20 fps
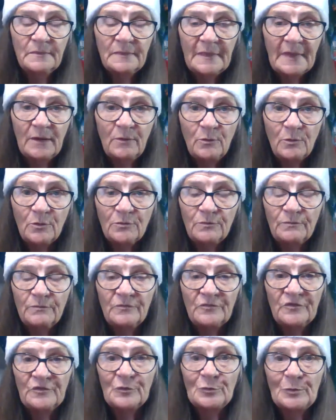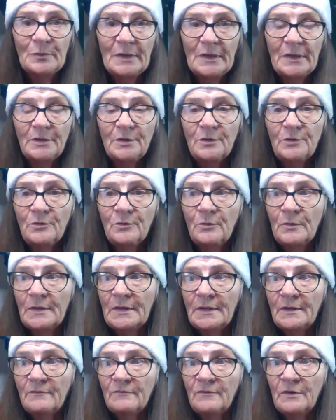they were full blooded or
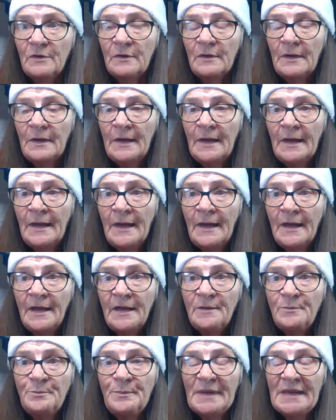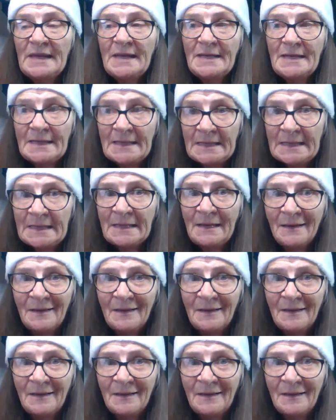whatever. And Beanie,